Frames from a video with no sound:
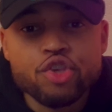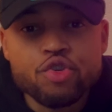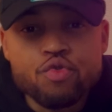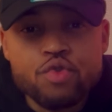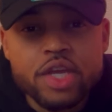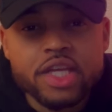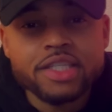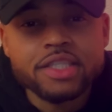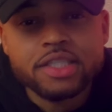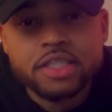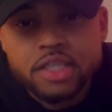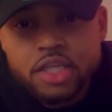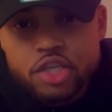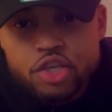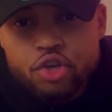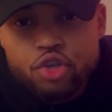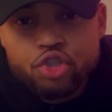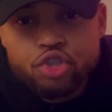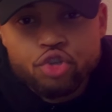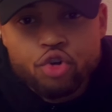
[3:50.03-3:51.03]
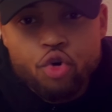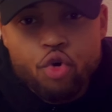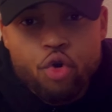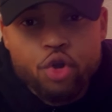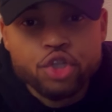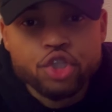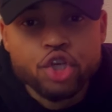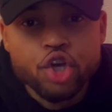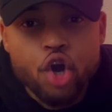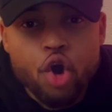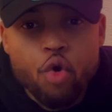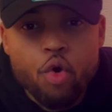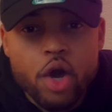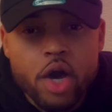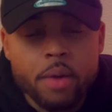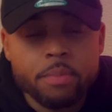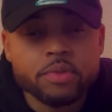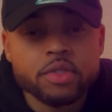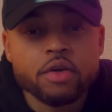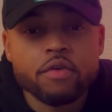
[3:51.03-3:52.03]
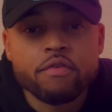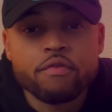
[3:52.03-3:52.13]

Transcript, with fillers: you can see your scores go up to